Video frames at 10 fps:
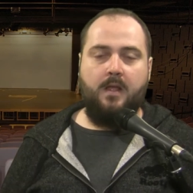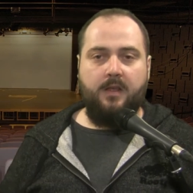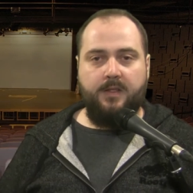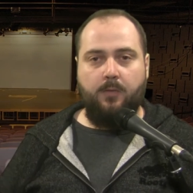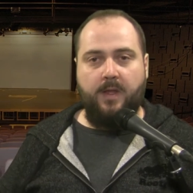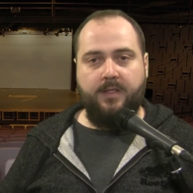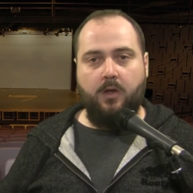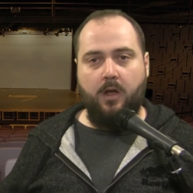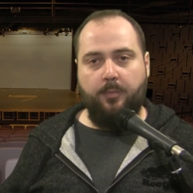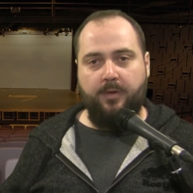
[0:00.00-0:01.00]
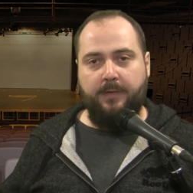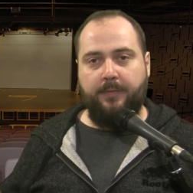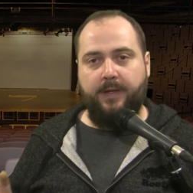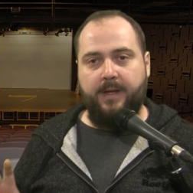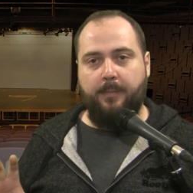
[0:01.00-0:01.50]
So let's talk
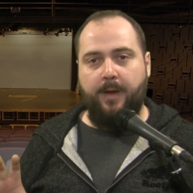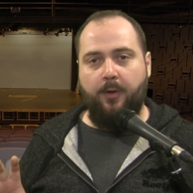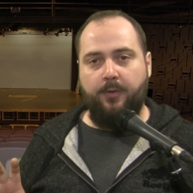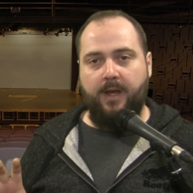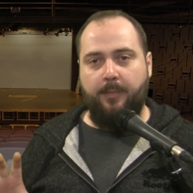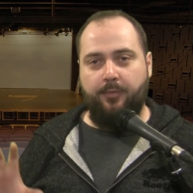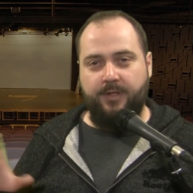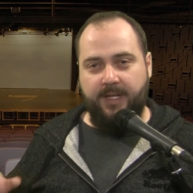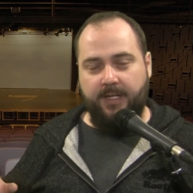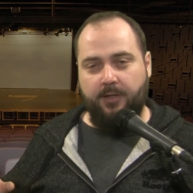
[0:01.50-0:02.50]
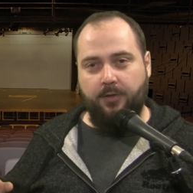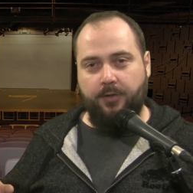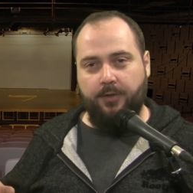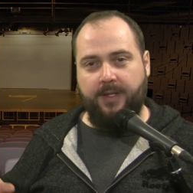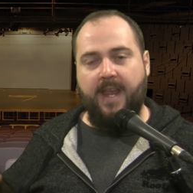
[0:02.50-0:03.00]
briefly about a
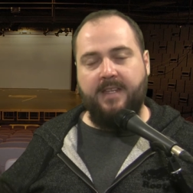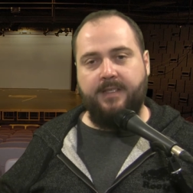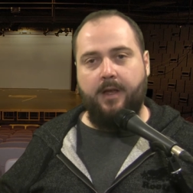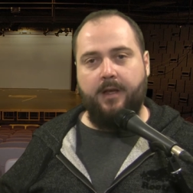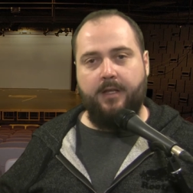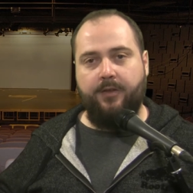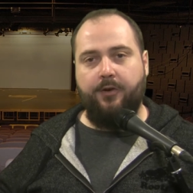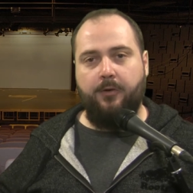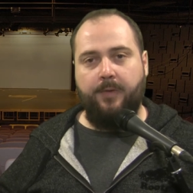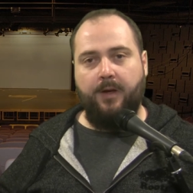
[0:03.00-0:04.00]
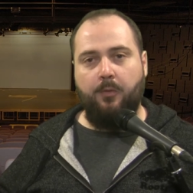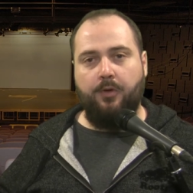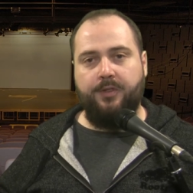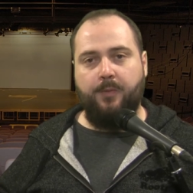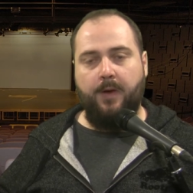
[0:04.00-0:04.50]
particular case study that Erving
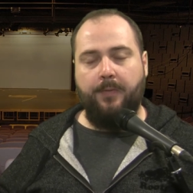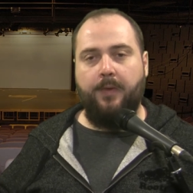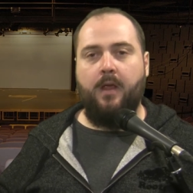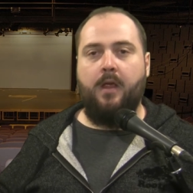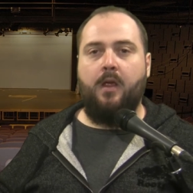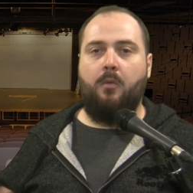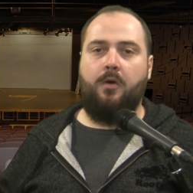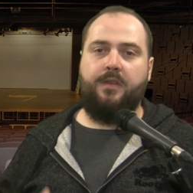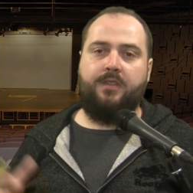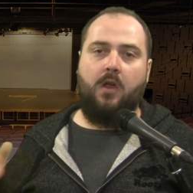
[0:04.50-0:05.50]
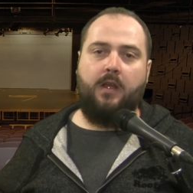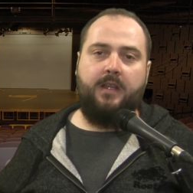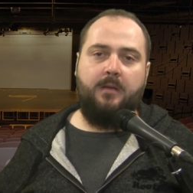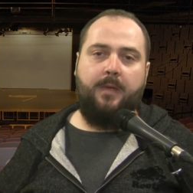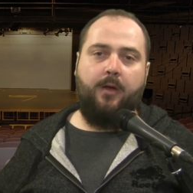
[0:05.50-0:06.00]
works with, where he's
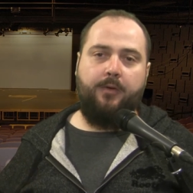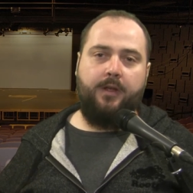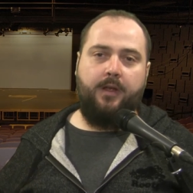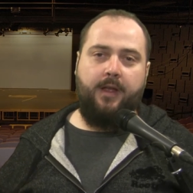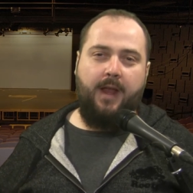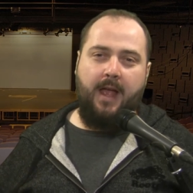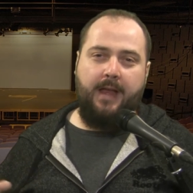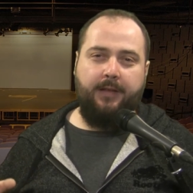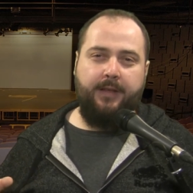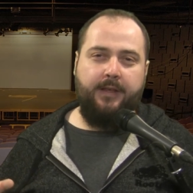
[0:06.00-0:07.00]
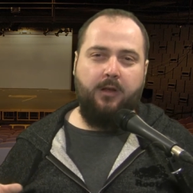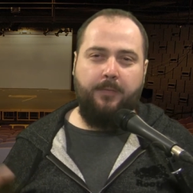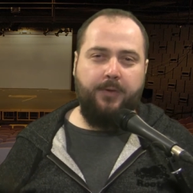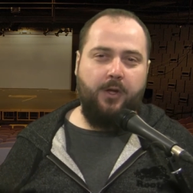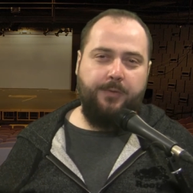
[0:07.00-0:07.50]
talking about uh, an island off
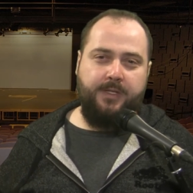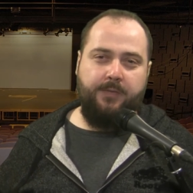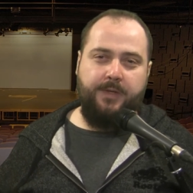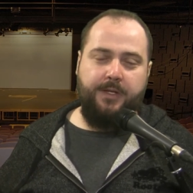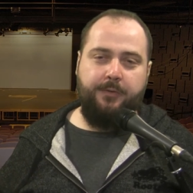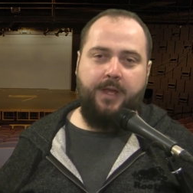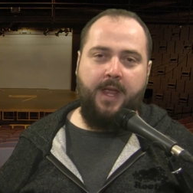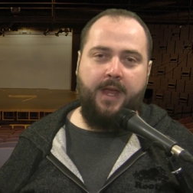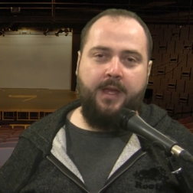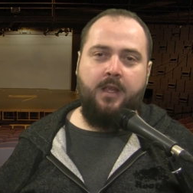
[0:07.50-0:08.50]
the coast of the UK